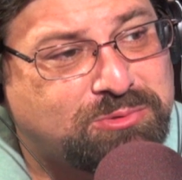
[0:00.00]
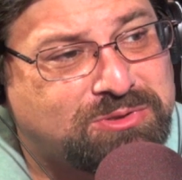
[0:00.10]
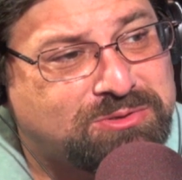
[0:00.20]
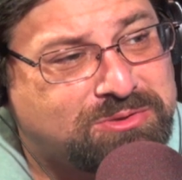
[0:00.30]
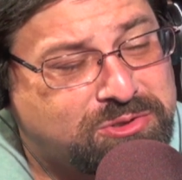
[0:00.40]

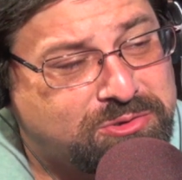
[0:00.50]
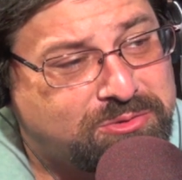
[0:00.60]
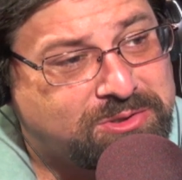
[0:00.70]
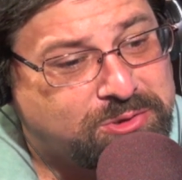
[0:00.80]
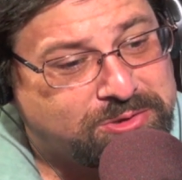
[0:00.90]
to
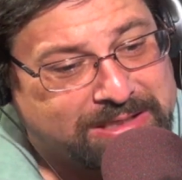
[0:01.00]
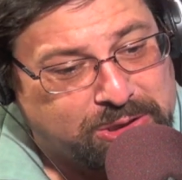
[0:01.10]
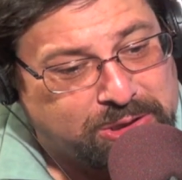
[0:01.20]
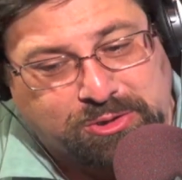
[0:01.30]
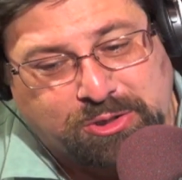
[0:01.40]
him that
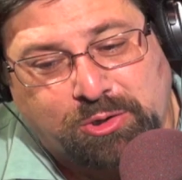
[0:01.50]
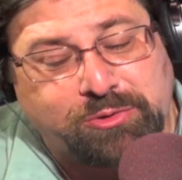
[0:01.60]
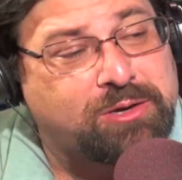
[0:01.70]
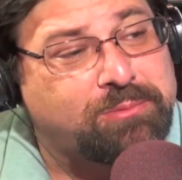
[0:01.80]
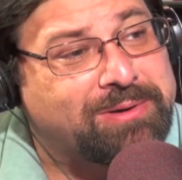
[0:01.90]
he would go
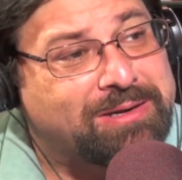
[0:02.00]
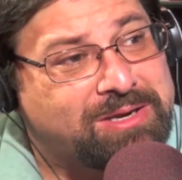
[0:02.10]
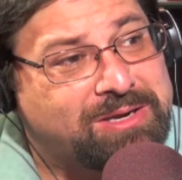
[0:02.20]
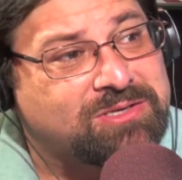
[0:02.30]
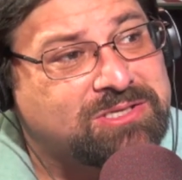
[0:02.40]
there, but we
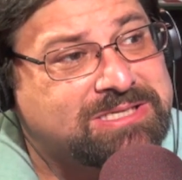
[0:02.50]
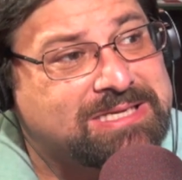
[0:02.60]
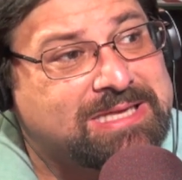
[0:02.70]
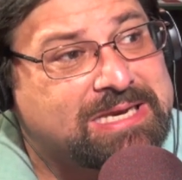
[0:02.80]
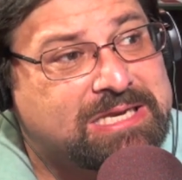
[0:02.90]
even
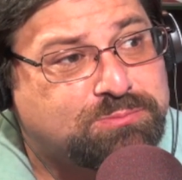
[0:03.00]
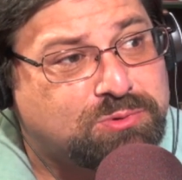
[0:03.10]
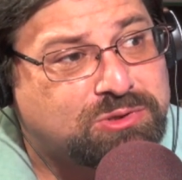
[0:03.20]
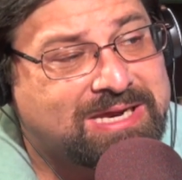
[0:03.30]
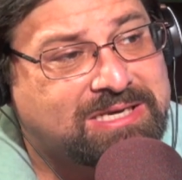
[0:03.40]
seen that he's
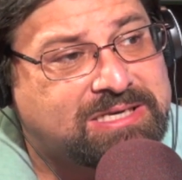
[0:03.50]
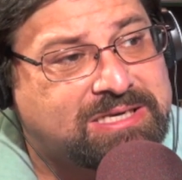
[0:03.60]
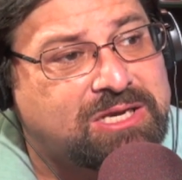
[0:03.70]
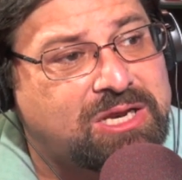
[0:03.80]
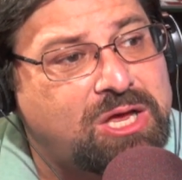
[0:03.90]

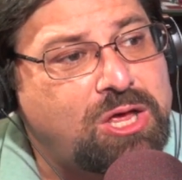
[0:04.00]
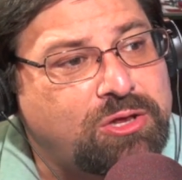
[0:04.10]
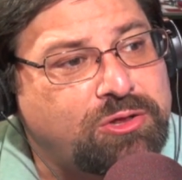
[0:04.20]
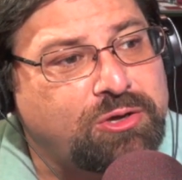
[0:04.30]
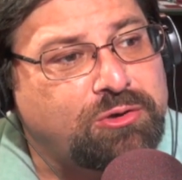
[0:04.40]
protecting
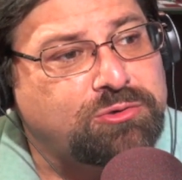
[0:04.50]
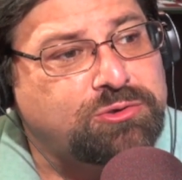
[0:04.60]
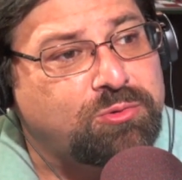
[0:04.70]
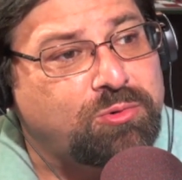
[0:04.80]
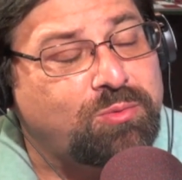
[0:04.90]
those
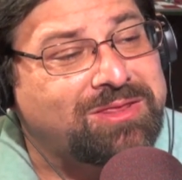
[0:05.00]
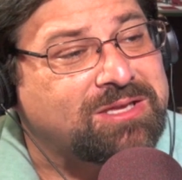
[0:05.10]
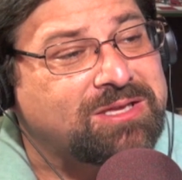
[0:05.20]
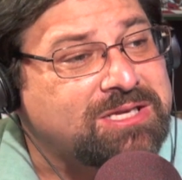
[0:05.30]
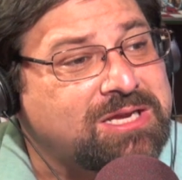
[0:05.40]
who are with
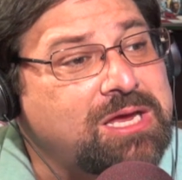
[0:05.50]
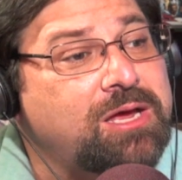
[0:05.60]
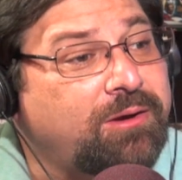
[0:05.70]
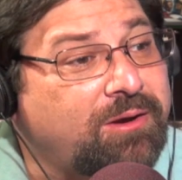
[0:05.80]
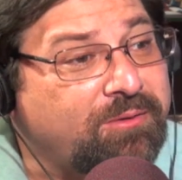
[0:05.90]
us.
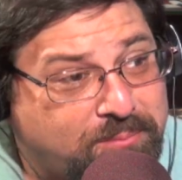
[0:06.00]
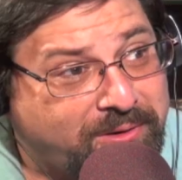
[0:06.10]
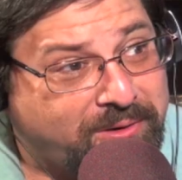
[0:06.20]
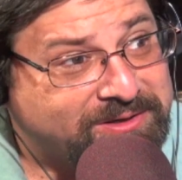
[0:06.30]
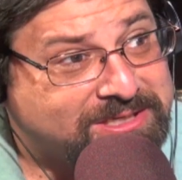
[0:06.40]
A
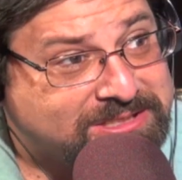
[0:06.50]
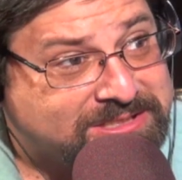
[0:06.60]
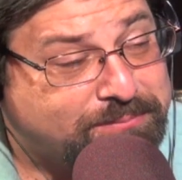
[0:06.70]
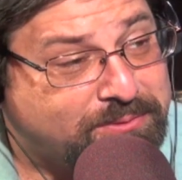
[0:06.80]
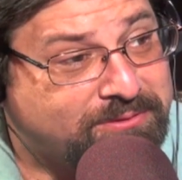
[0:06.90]
perfect
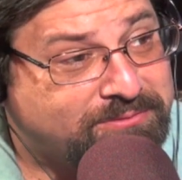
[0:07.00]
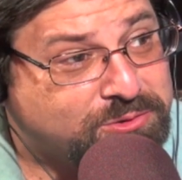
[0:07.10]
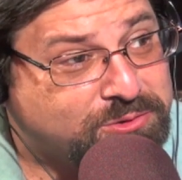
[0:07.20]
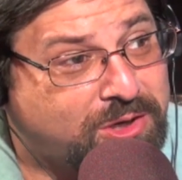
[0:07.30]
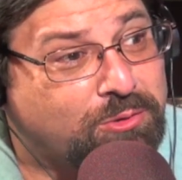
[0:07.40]
example of
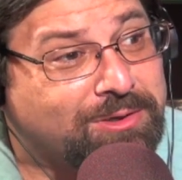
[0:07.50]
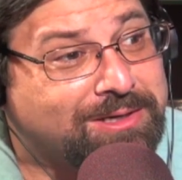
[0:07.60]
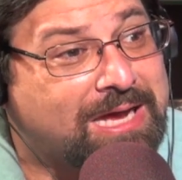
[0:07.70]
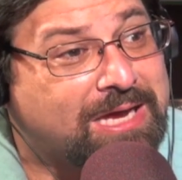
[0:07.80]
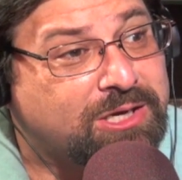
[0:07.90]
Sukkot,
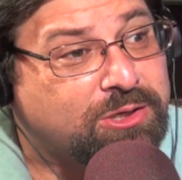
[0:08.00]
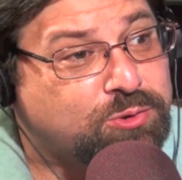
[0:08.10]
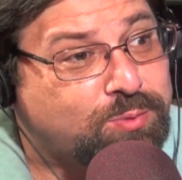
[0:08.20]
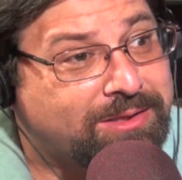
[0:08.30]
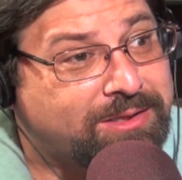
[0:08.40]
God
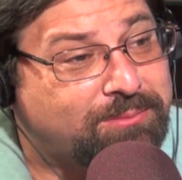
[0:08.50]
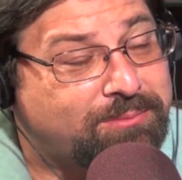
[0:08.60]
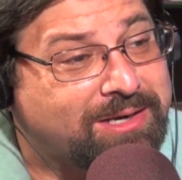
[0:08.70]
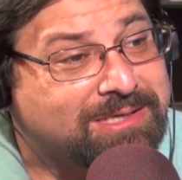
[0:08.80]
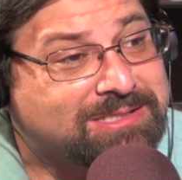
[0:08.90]
dwelling
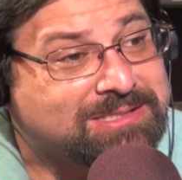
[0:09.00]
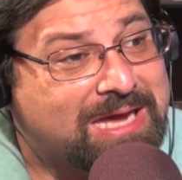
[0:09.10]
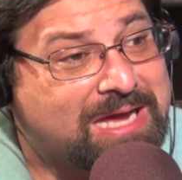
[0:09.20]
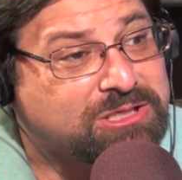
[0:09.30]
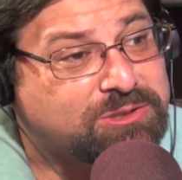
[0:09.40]
among us, is
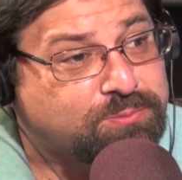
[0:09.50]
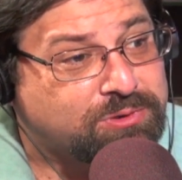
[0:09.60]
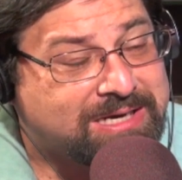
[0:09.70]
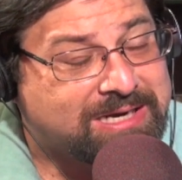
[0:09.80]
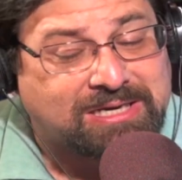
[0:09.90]
God's
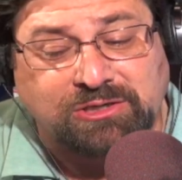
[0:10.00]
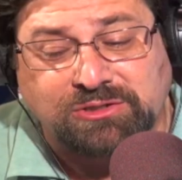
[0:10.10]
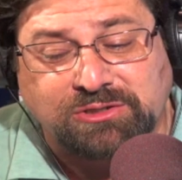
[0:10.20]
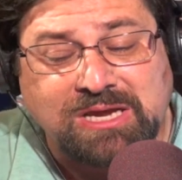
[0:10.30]
protector,